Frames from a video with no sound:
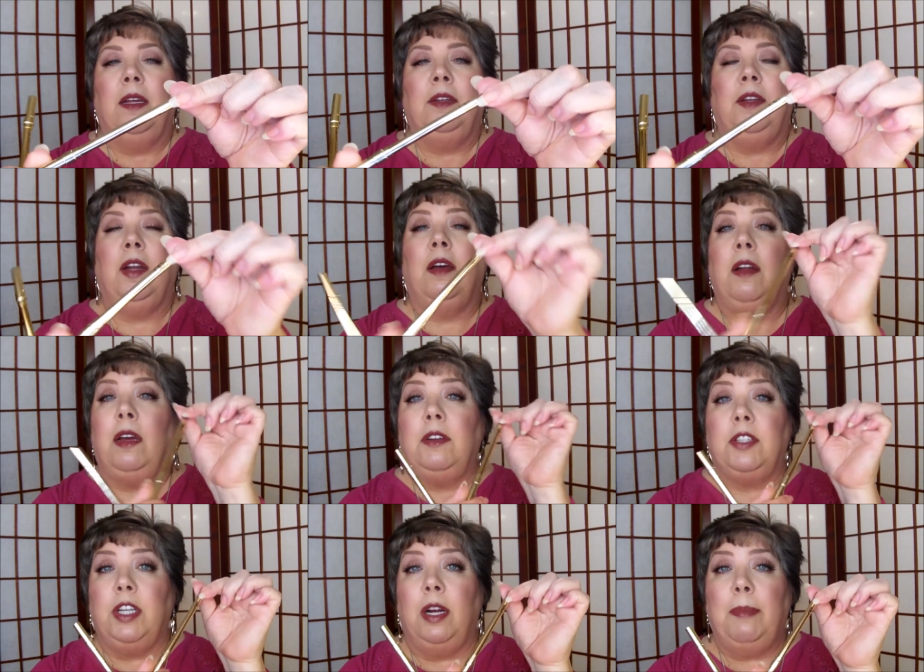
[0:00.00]
like
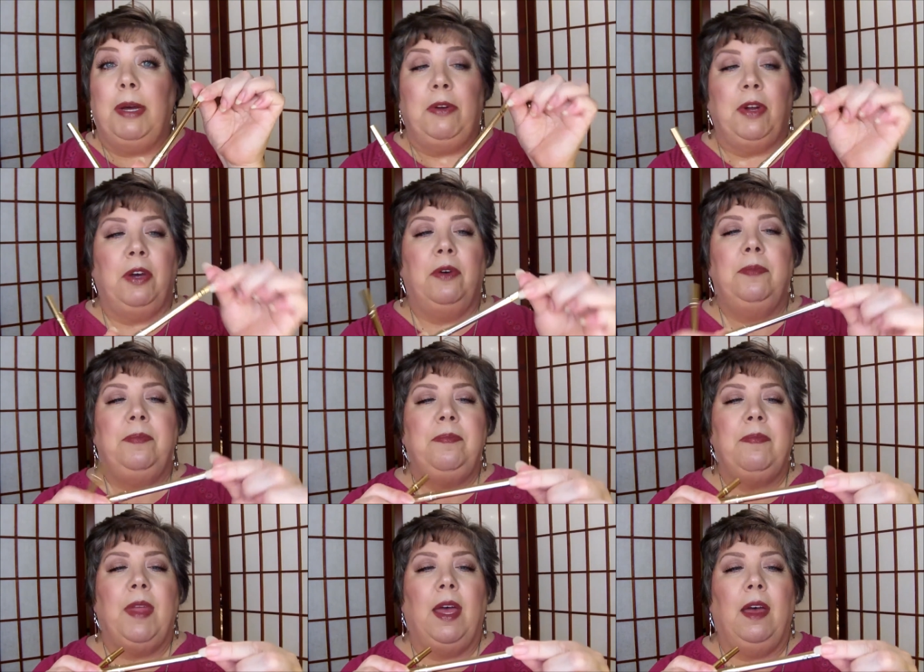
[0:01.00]
Cher Bono,
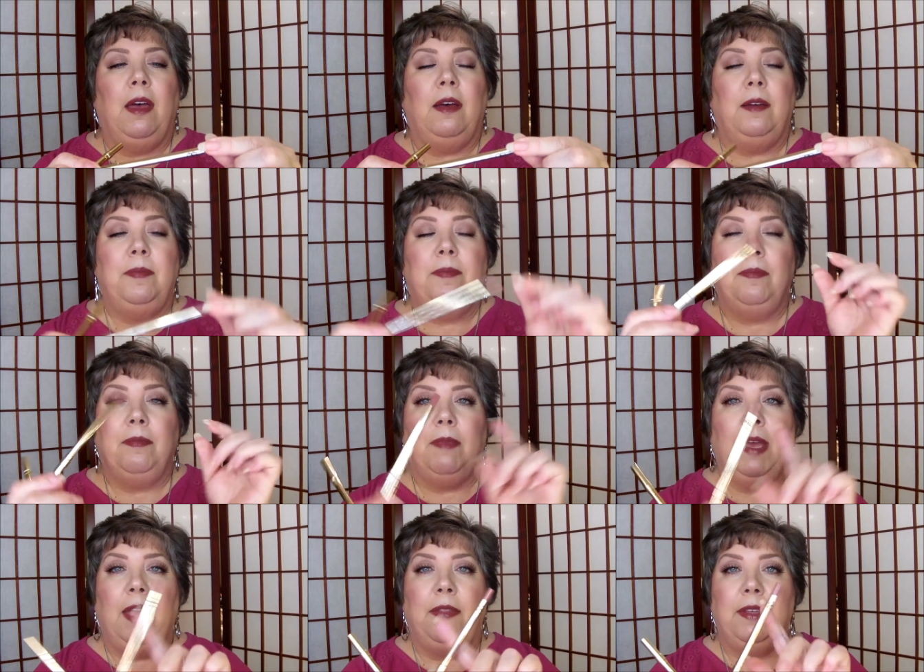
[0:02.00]

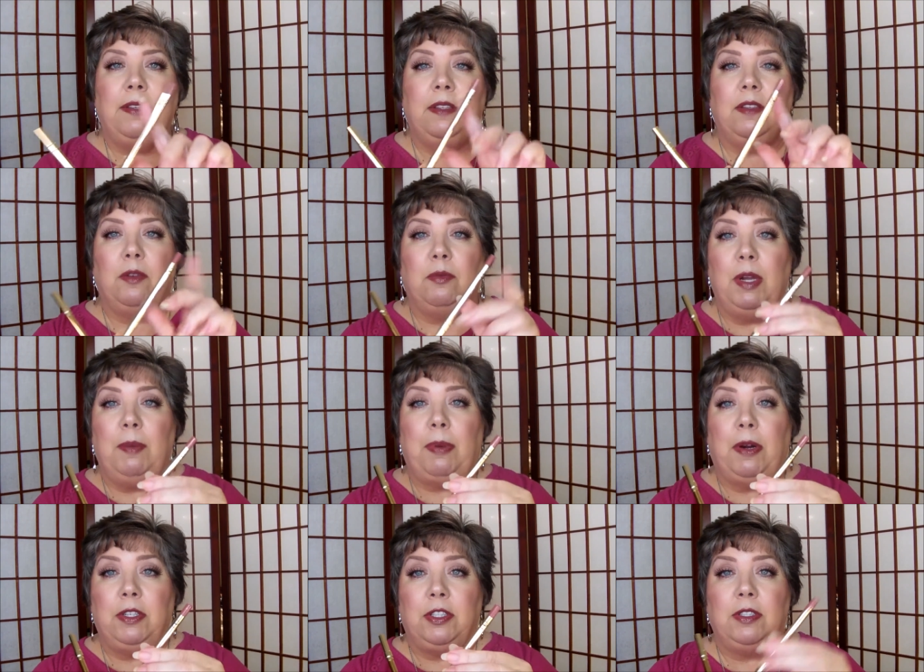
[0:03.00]
and this is a
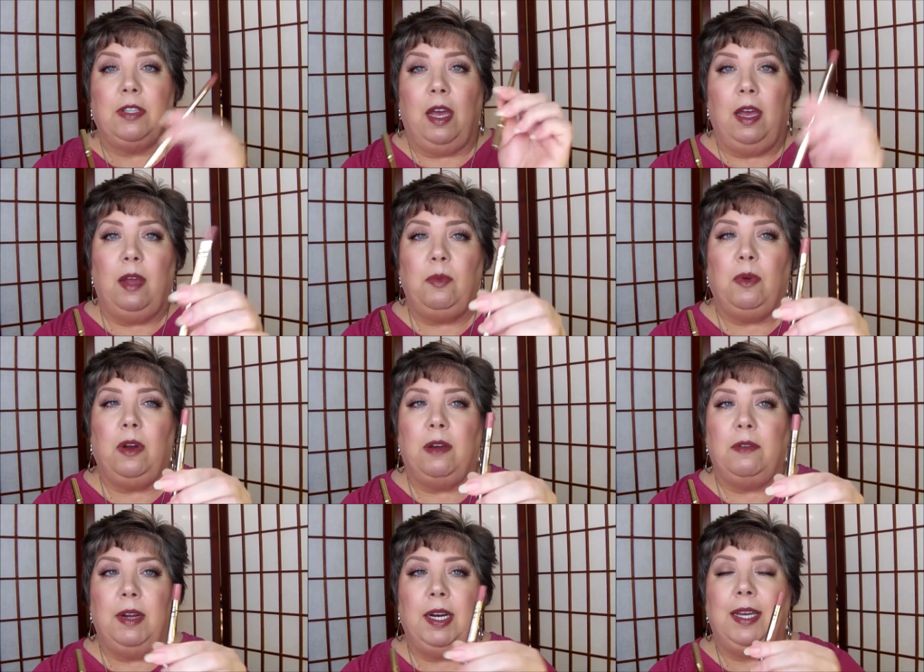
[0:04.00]
repurchase. I had one
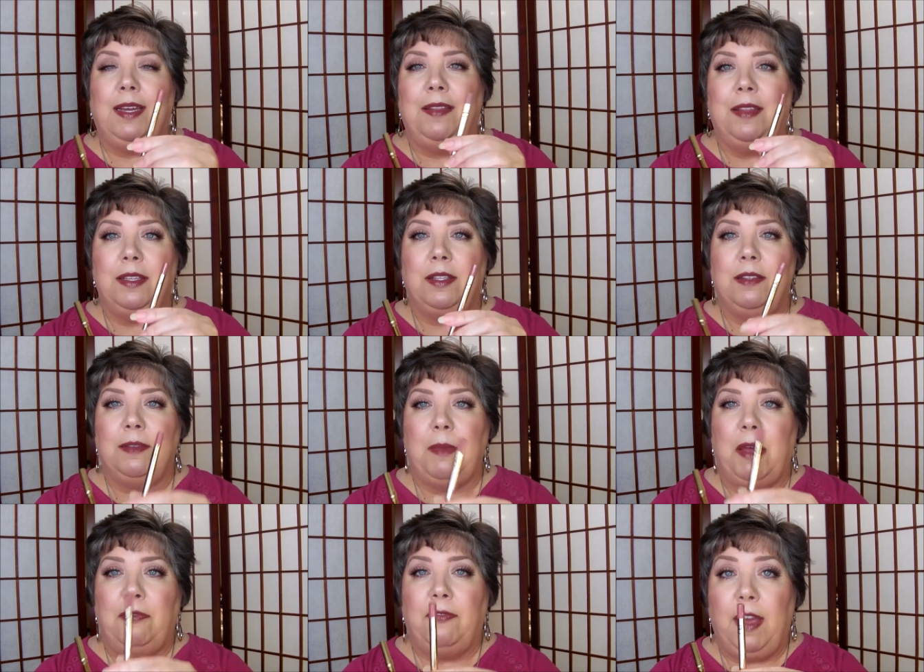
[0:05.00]
already, and this is
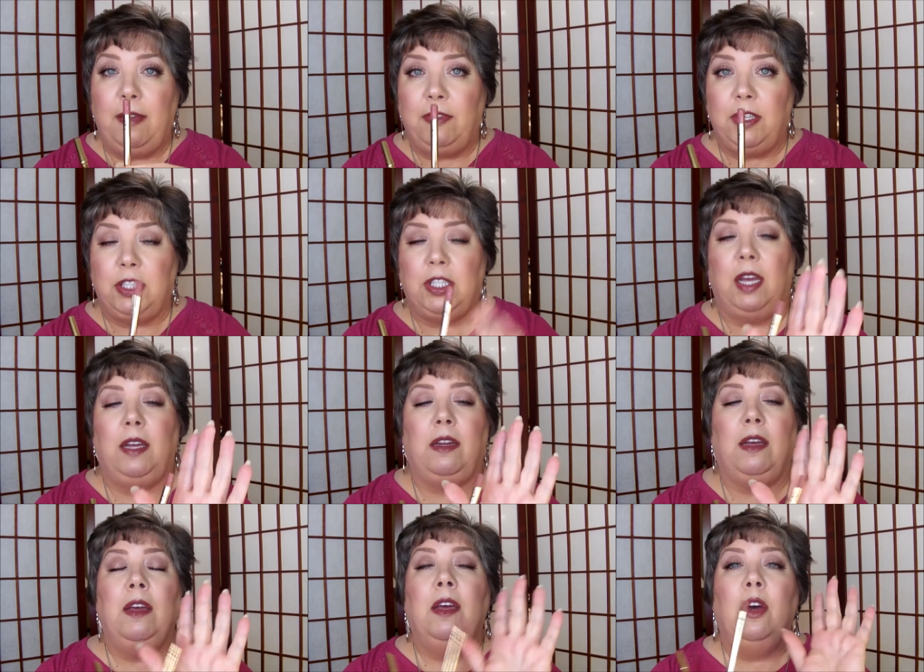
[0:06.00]
my favorite shade,
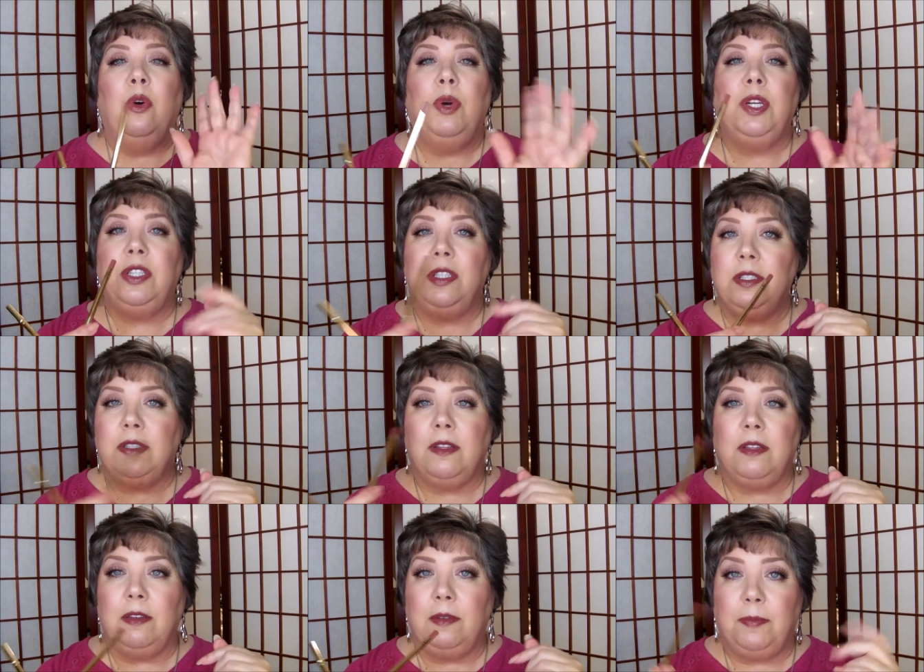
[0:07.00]
which is
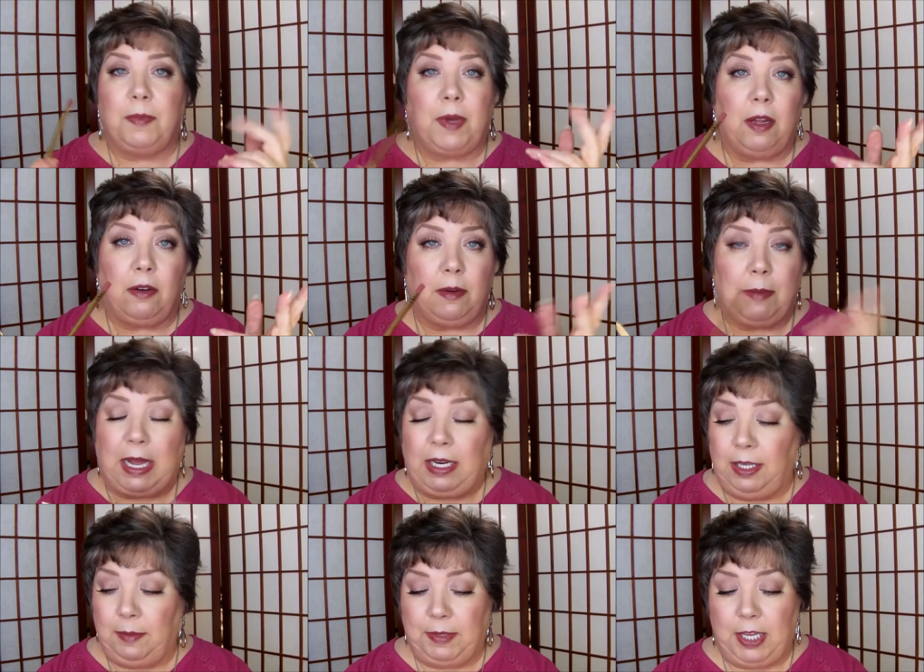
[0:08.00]
the color of my
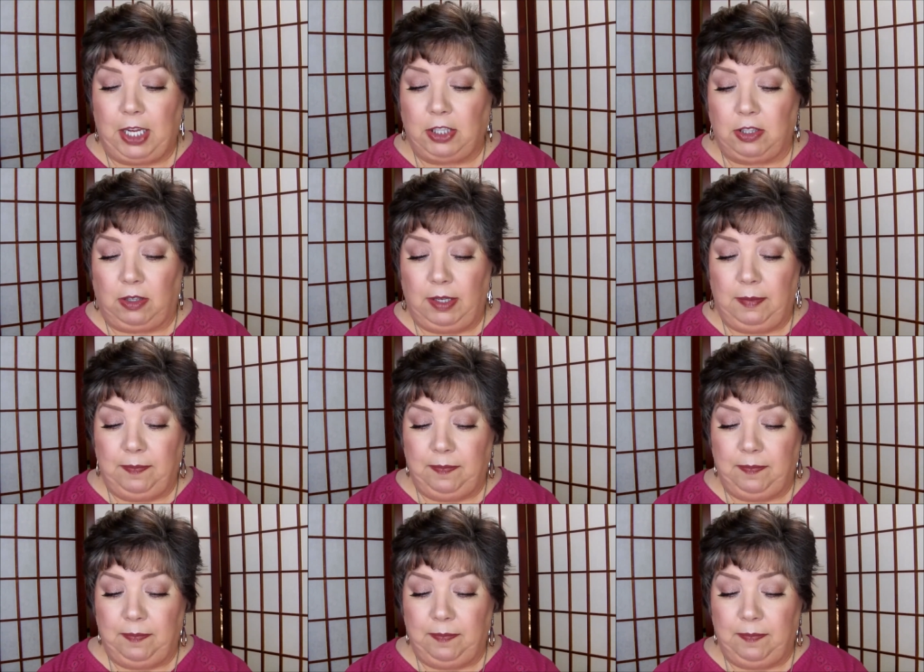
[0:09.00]
lips, actually.